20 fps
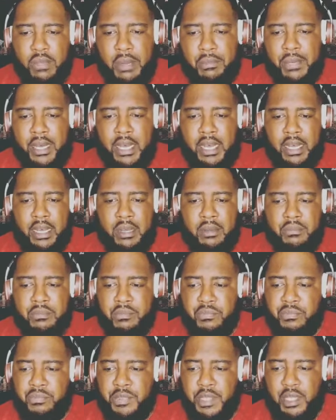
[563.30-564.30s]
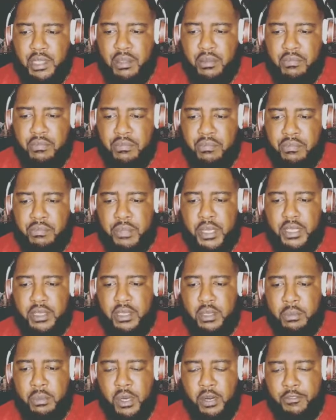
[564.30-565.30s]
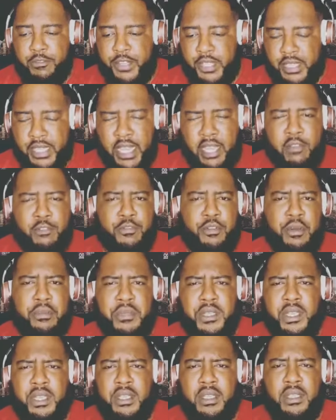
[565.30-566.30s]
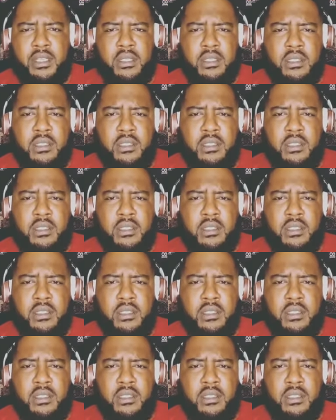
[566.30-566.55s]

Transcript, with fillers: my mom picked the perfect name for me.